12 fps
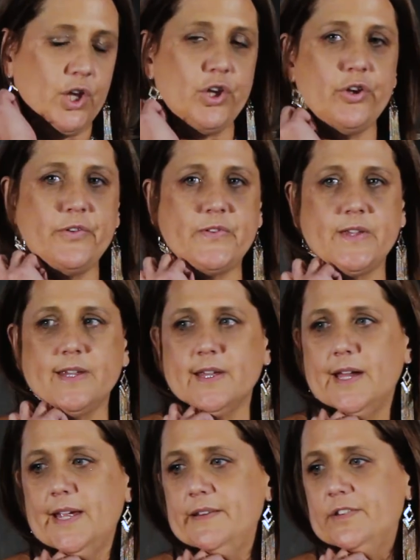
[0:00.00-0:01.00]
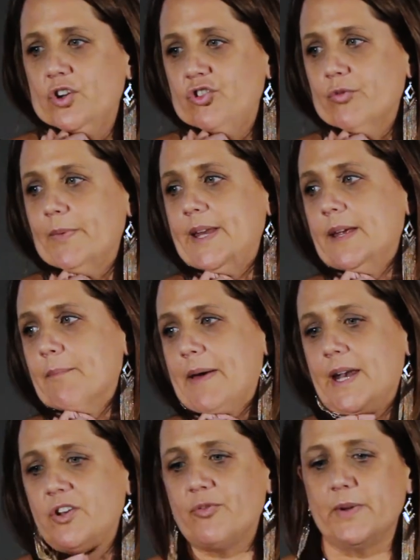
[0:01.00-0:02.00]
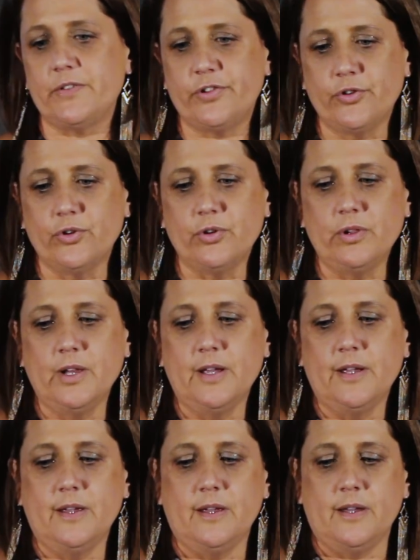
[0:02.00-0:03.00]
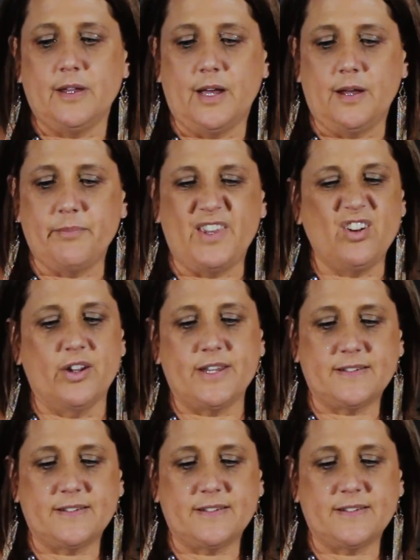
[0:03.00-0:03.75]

using a social media management tool, they're not